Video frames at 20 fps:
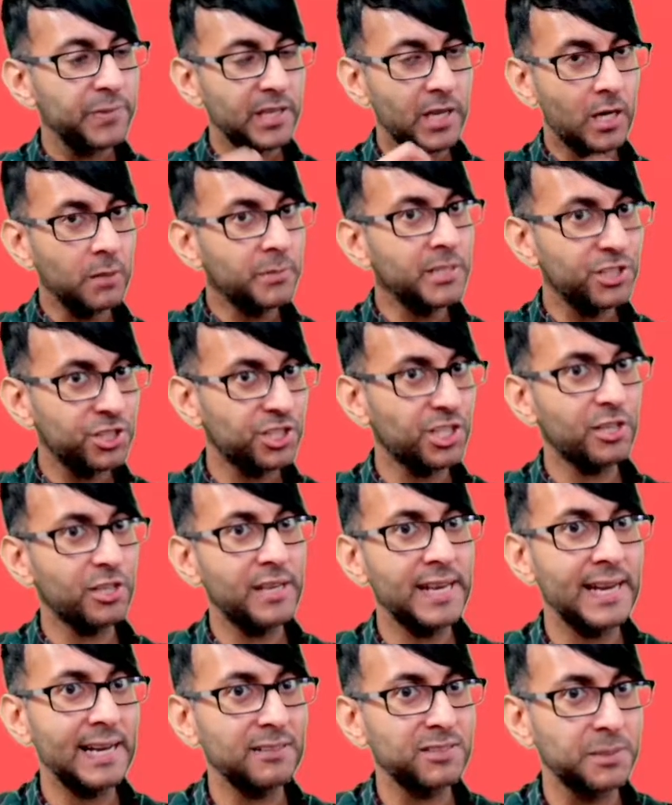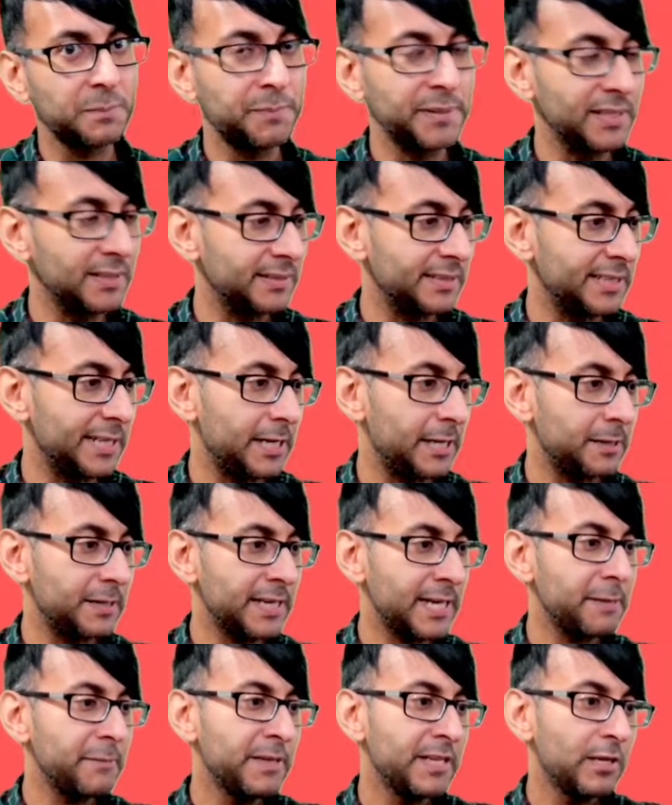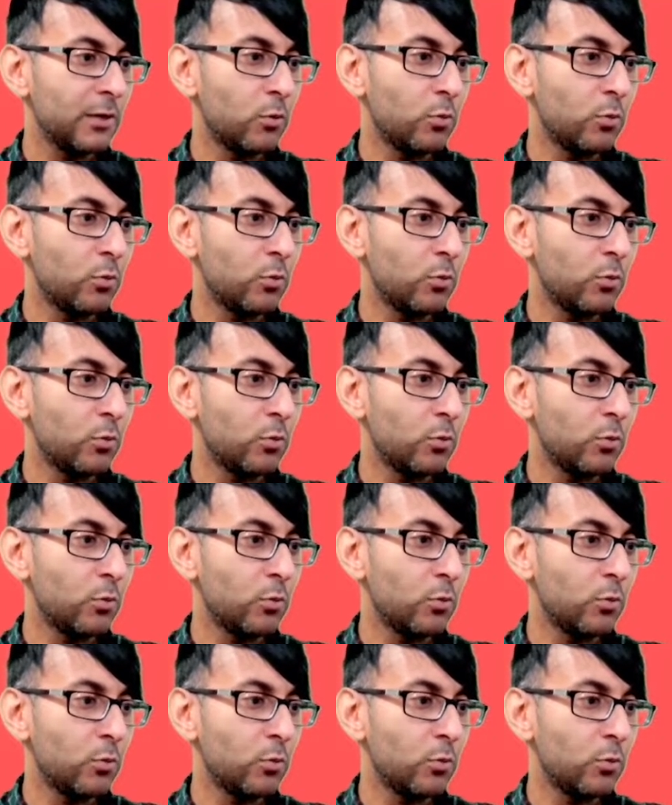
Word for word: I'm going to show you how to build it, okay?